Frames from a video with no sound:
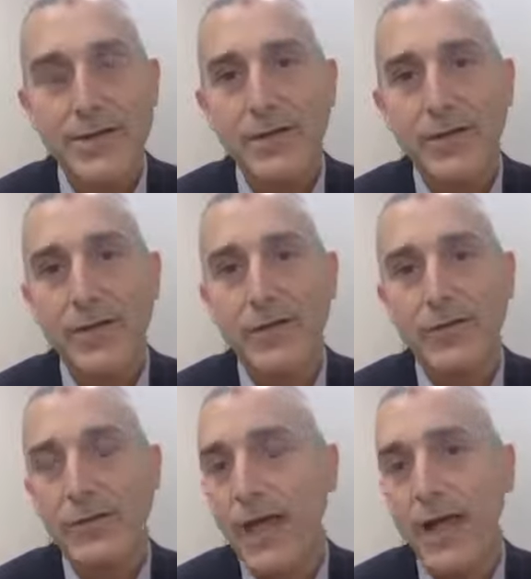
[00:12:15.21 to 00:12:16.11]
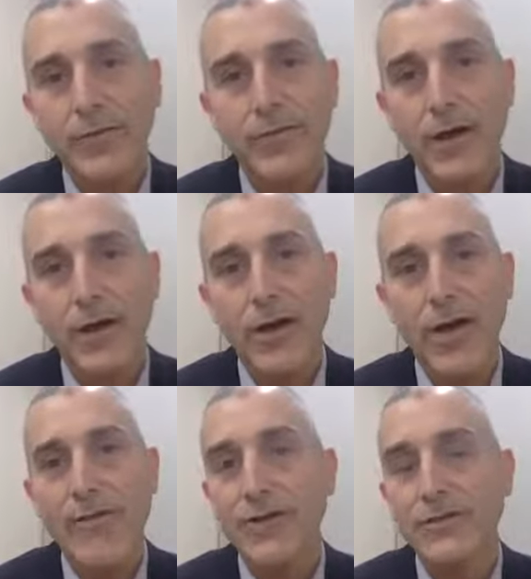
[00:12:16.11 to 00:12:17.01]
There's a lot of
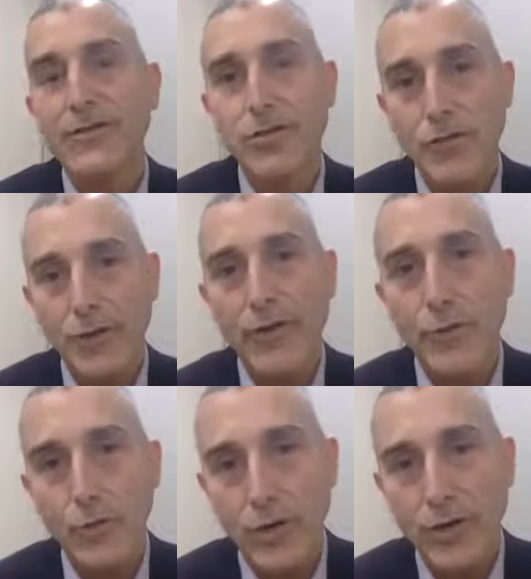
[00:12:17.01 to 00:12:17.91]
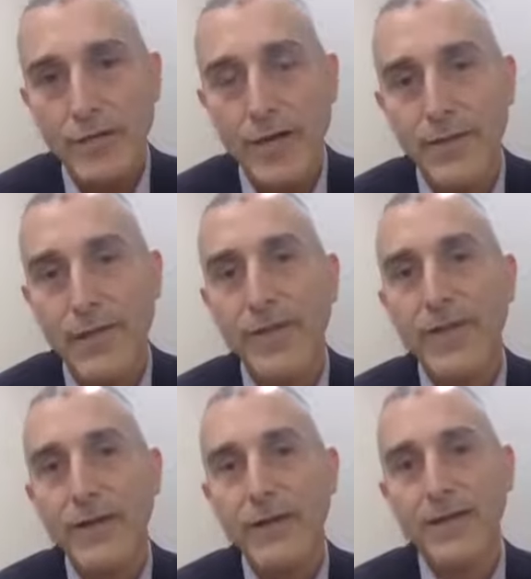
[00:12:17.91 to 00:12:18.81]
evidence to show that it works, and the
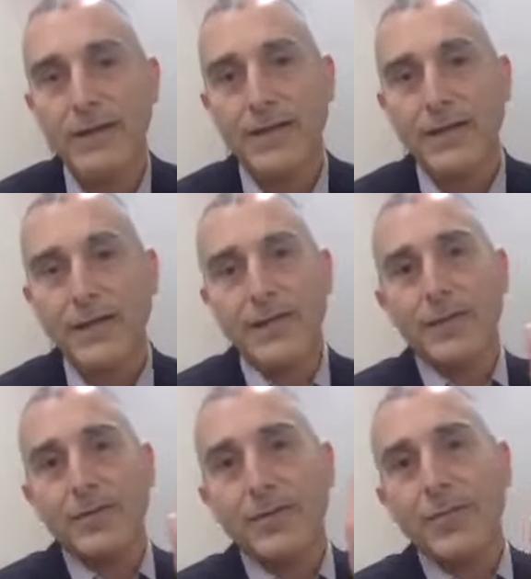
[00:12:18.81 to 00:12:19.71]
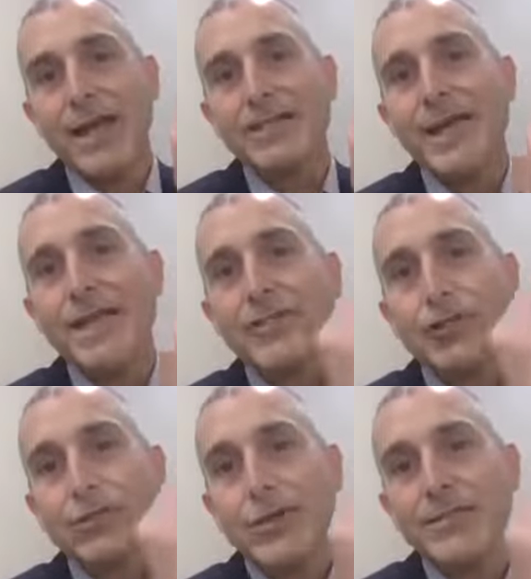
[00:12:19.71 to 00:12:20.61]
theory is that it maintains
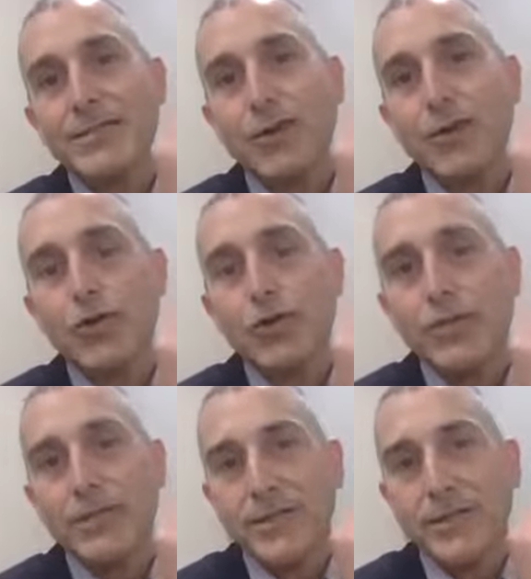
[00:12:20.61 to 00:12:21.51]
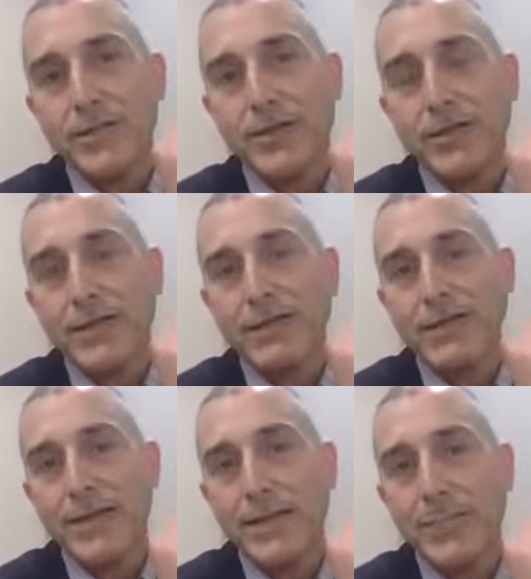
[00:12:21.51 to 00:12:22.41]
your wrist in a neutral position during
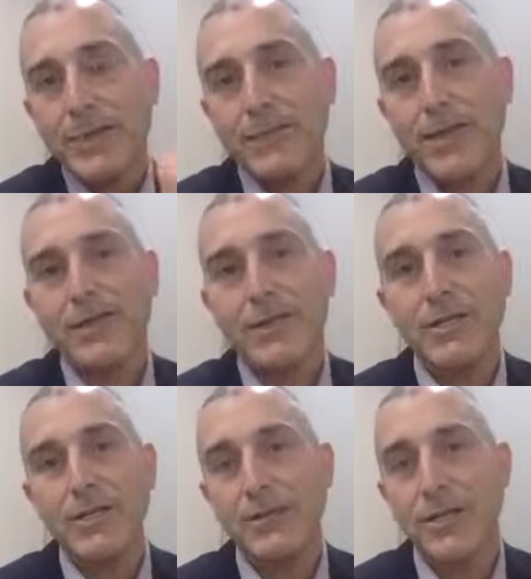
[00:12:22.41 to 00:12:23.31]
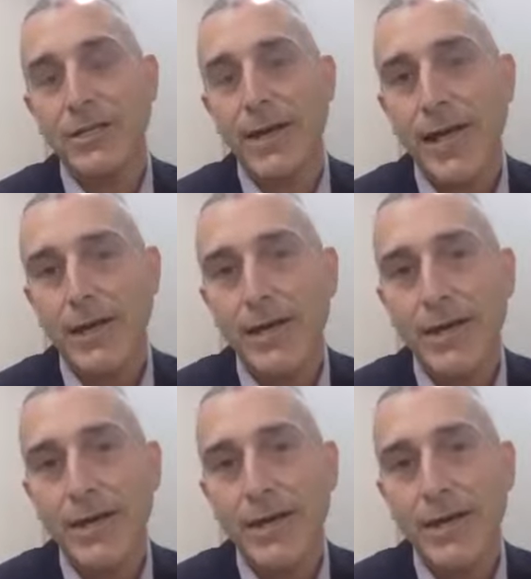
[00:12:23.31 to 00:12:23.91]
sleep. It's meant to be used at night.